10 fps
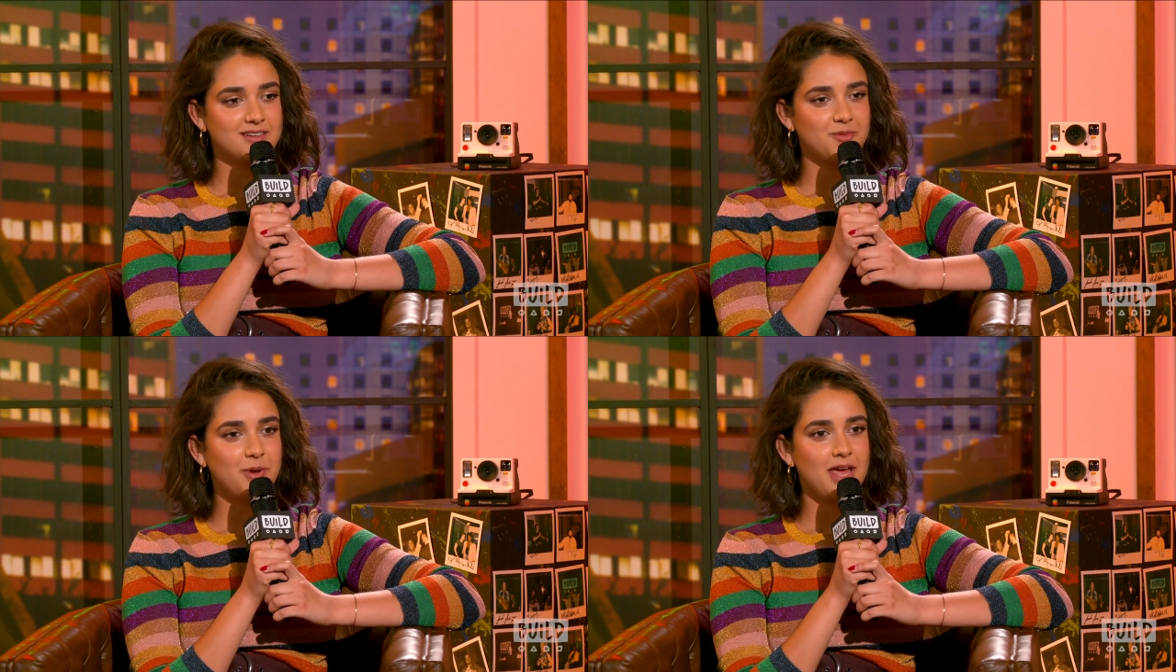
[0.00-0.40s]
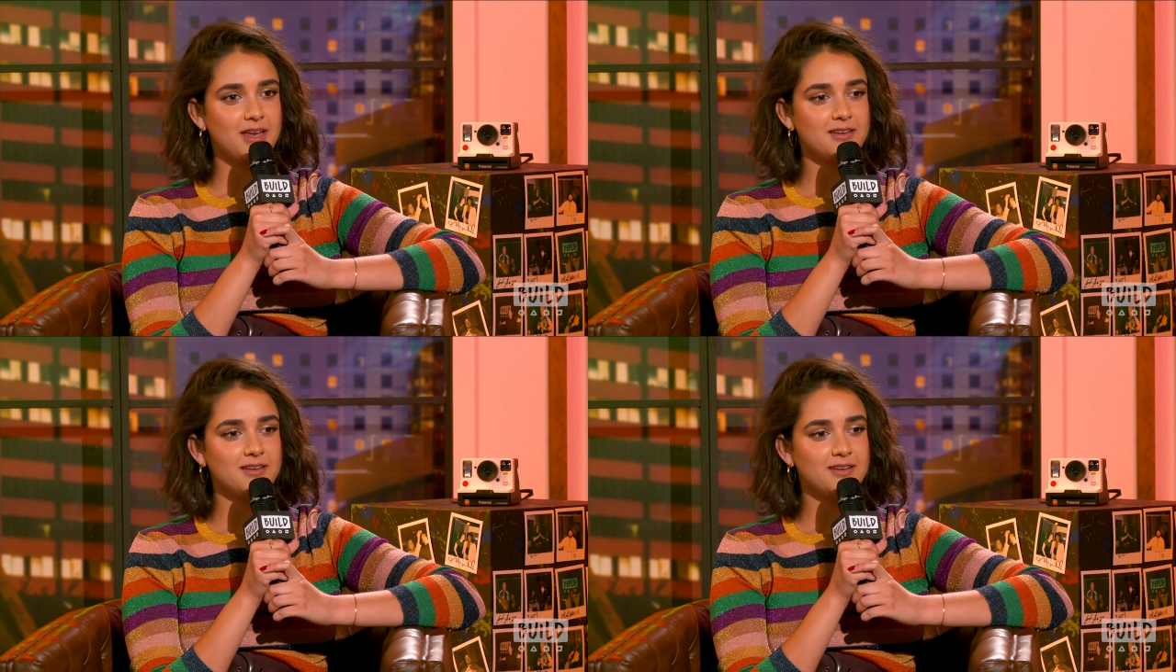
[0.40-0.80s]

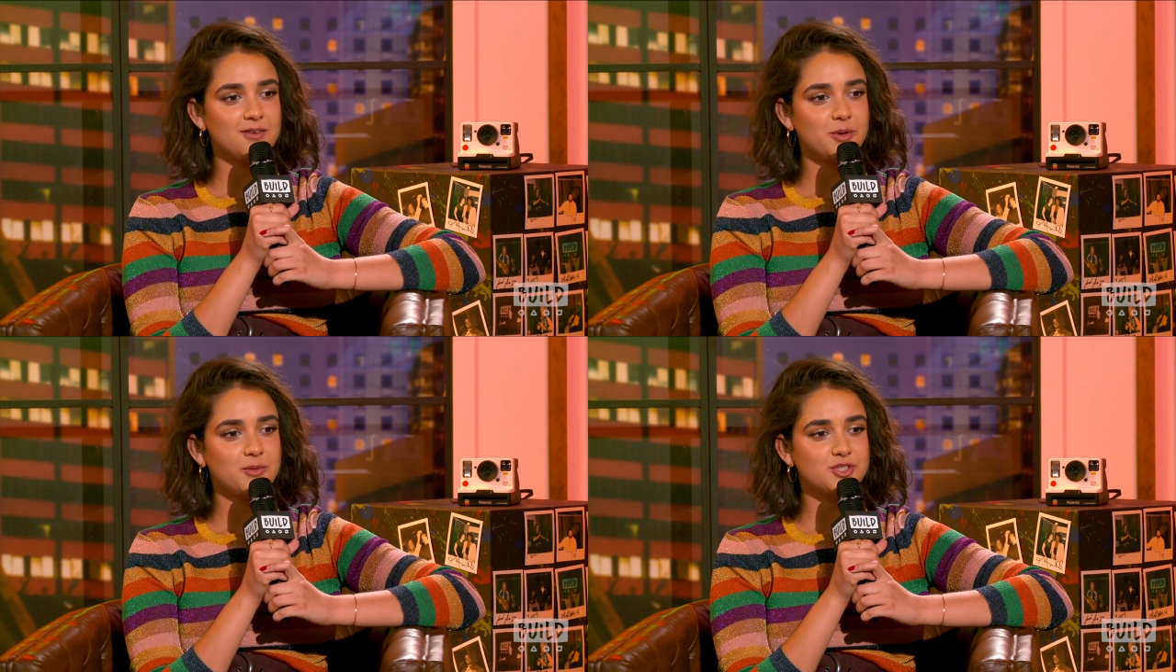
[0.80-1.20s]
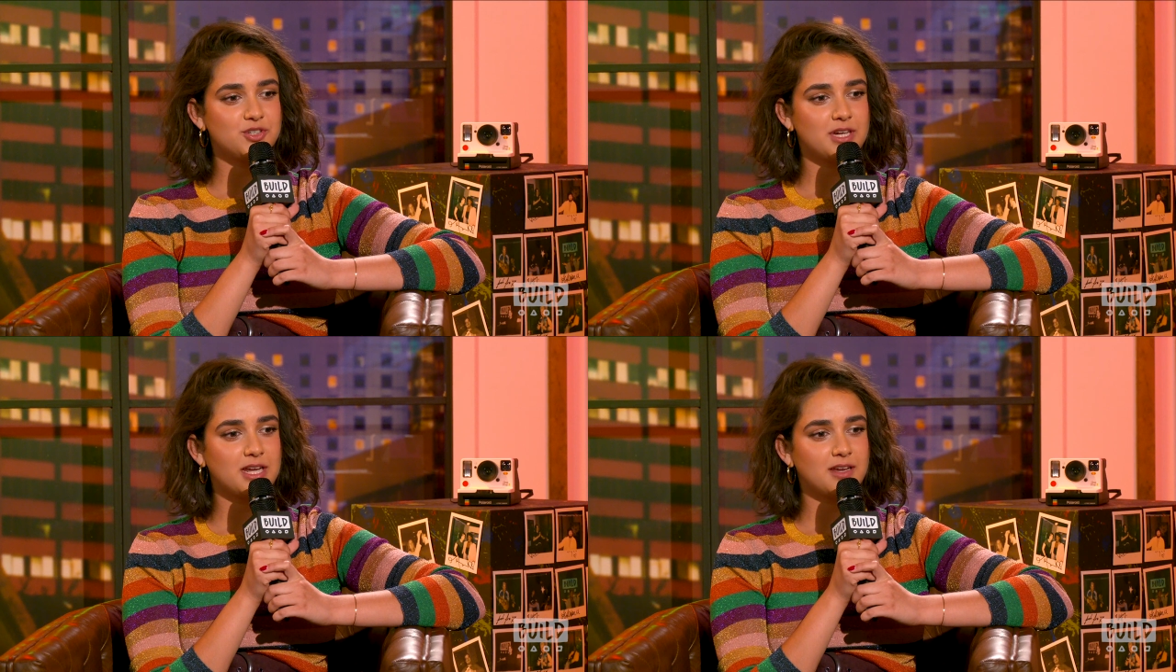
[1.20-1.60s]
when we were
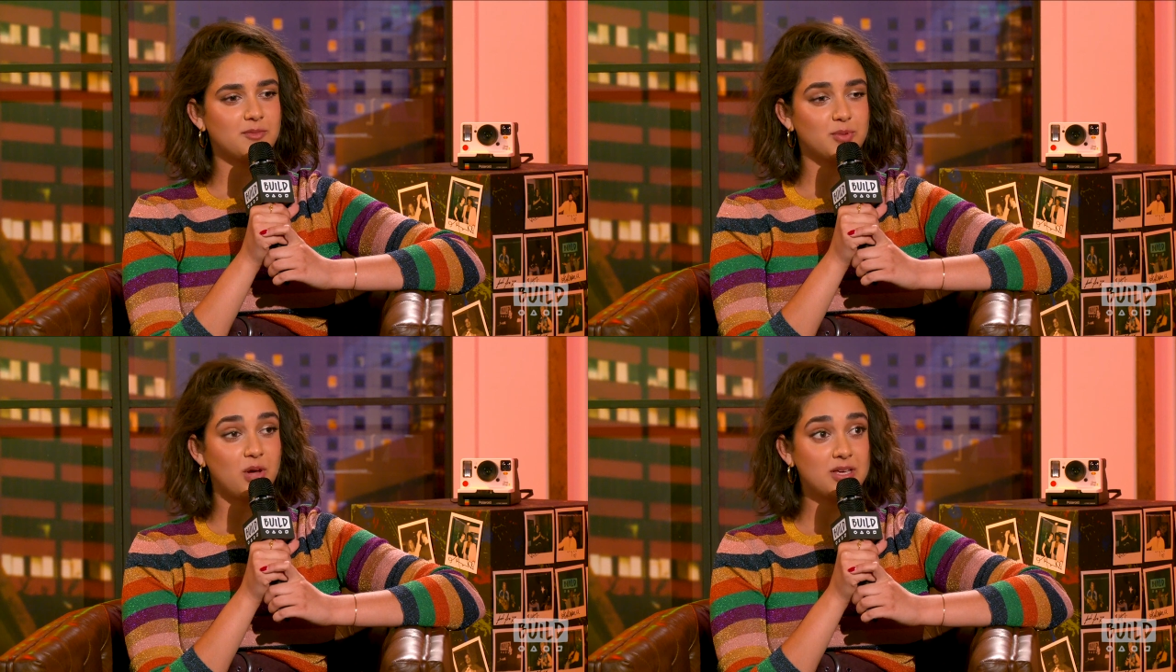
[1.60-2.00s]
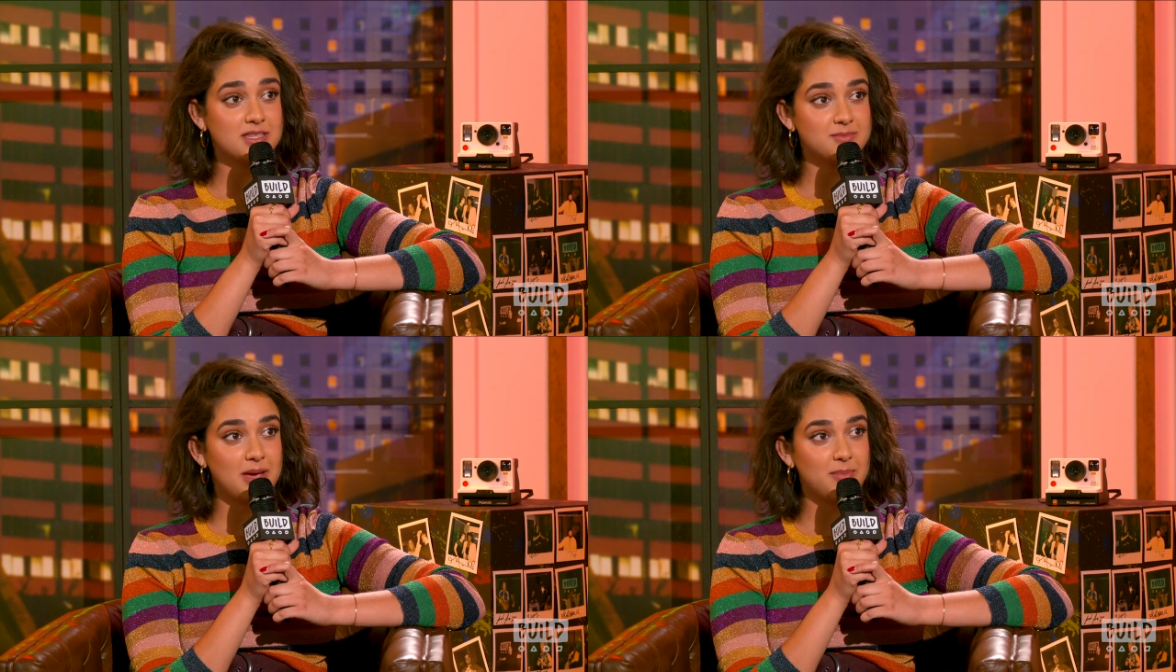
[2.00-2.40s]
shooting
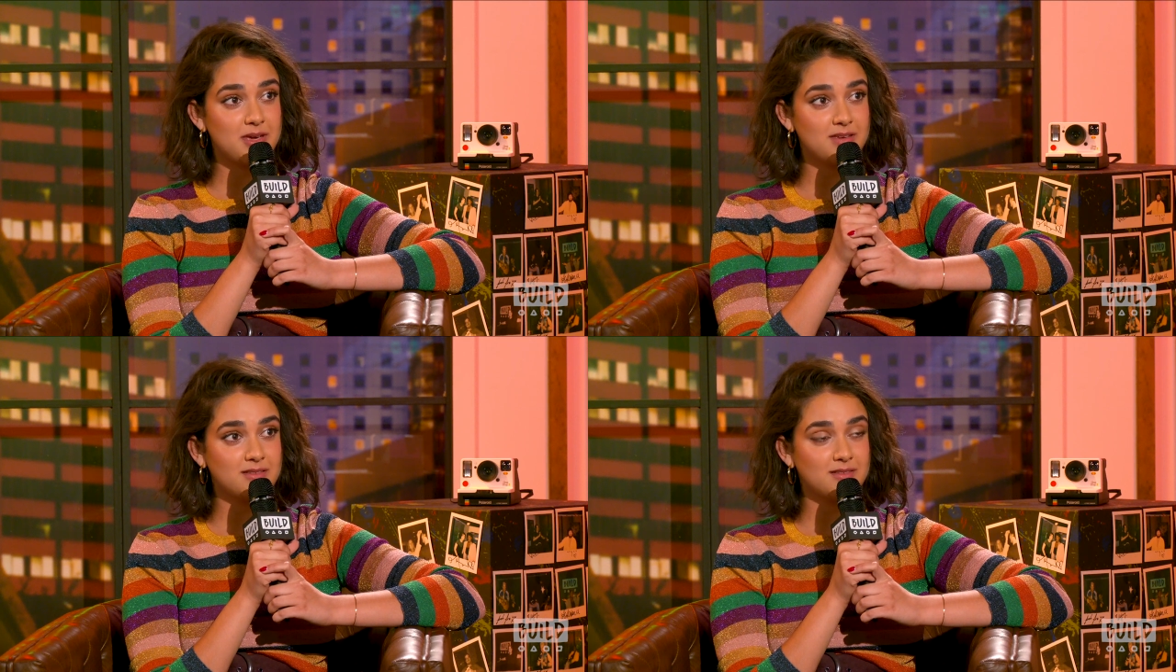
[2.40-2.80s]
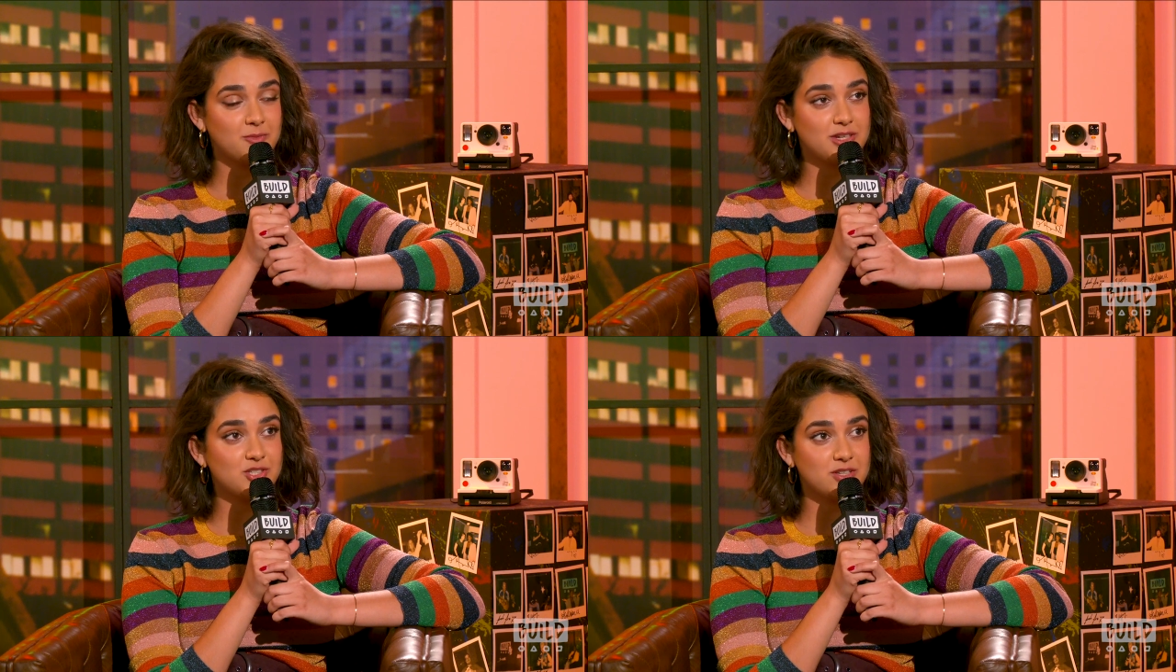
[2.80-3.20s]
Blockers, maybe?
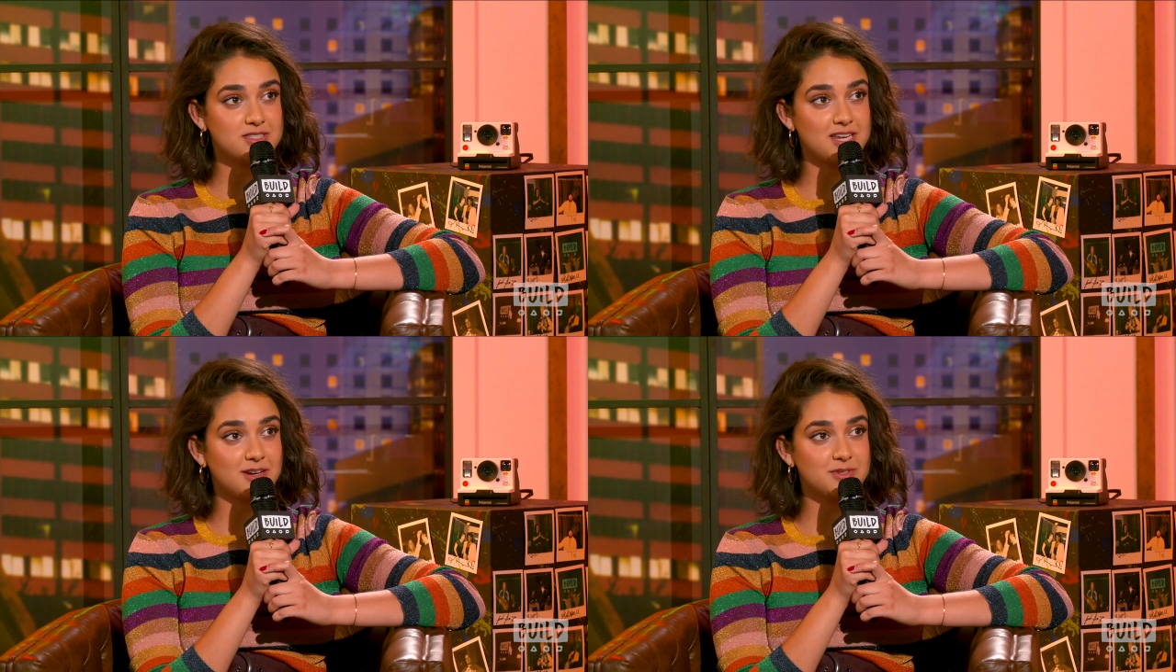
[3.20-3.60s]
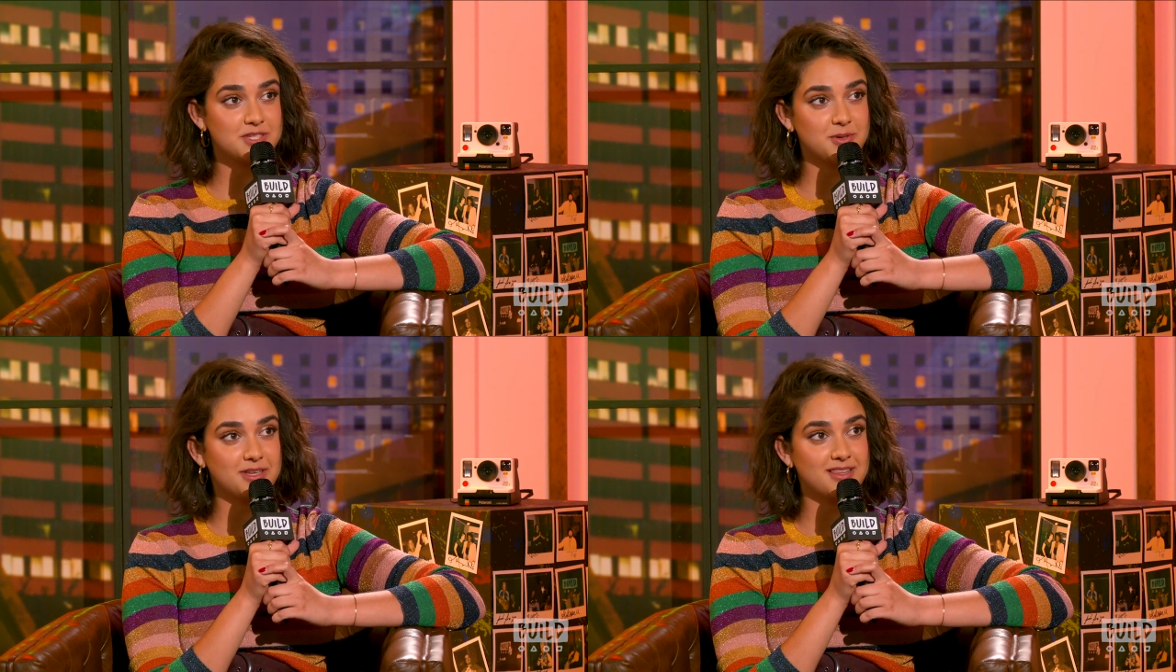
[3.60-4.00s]
When John Cena was
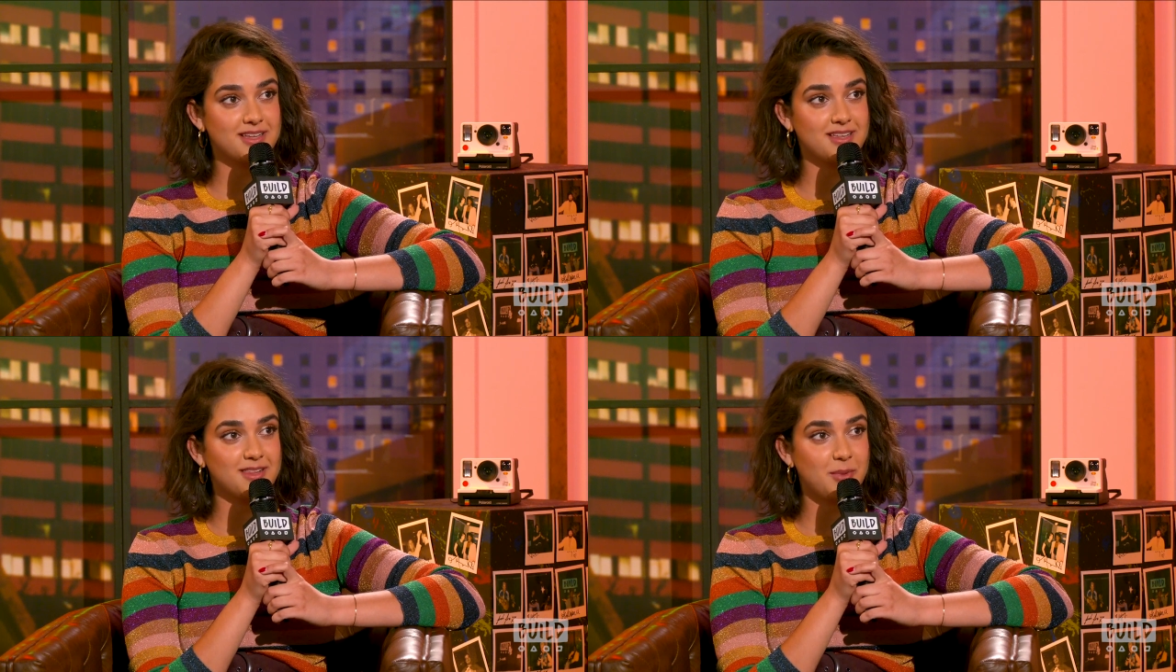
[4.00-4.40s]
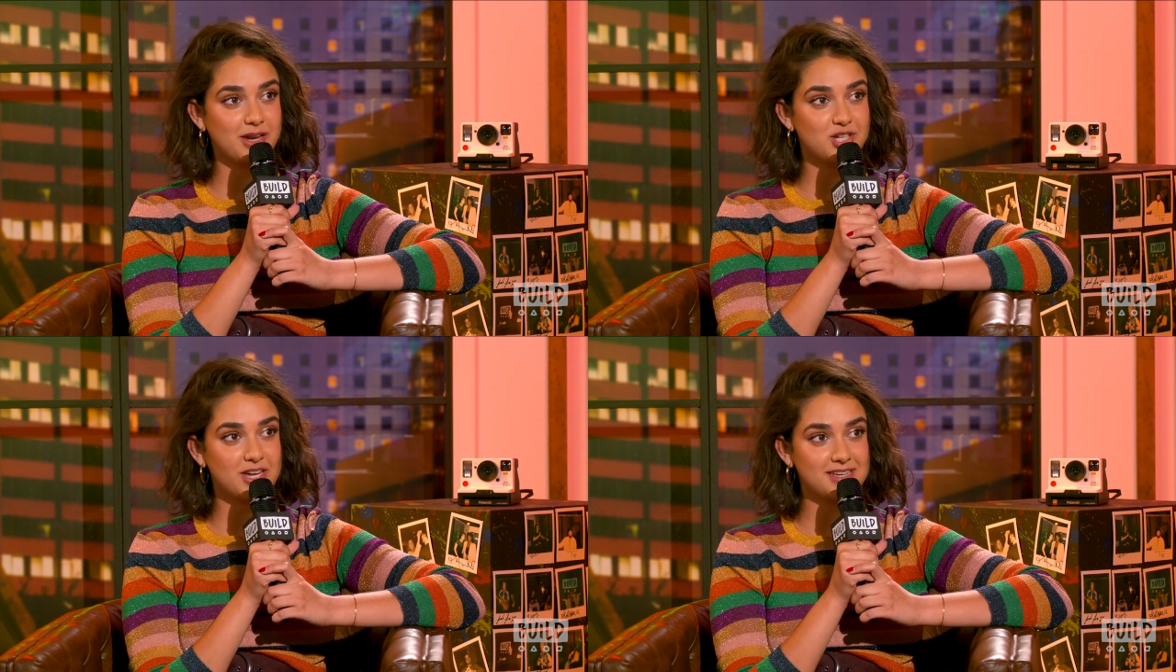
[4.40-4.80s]
doing the
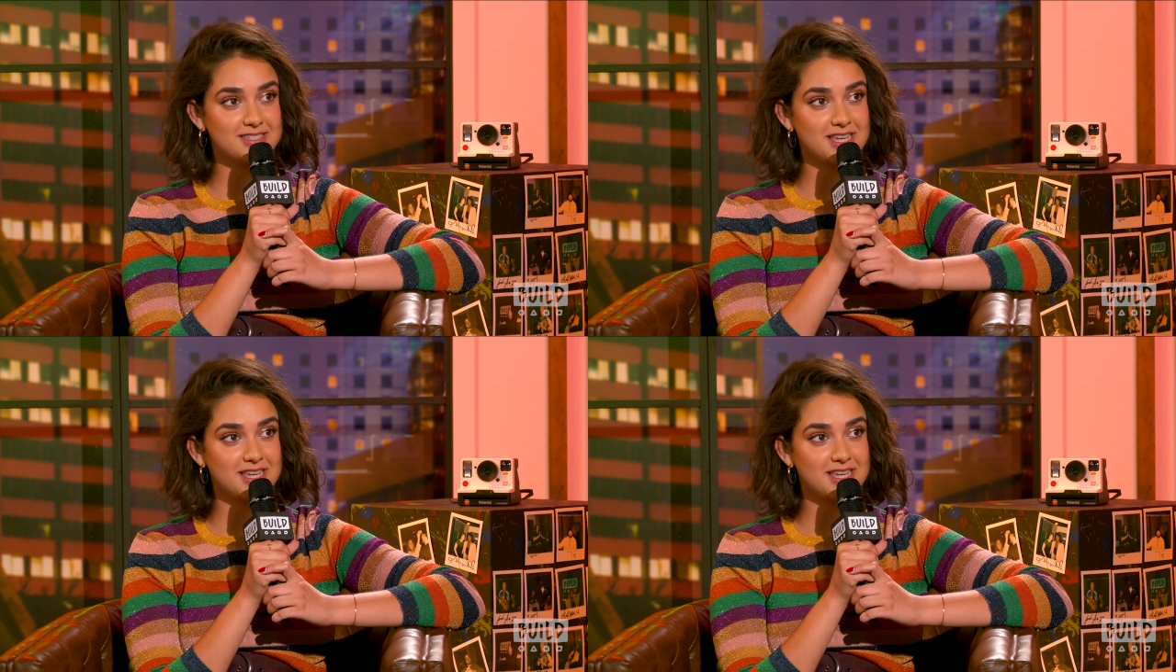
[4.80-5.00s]
butt chugging